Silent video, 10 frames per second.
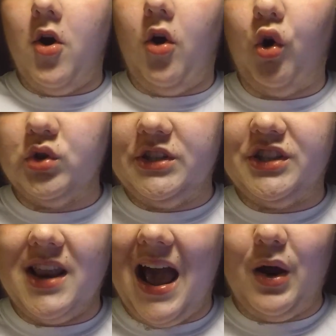Holy
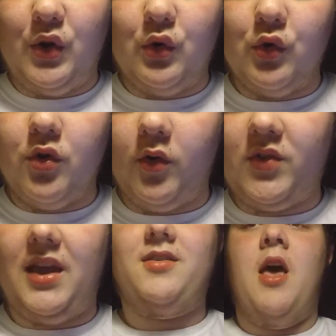shit, how do you do those
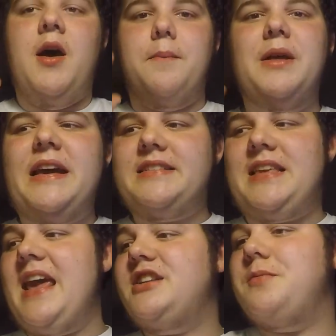things? Please
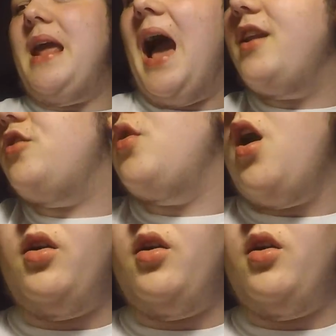teach me how to do...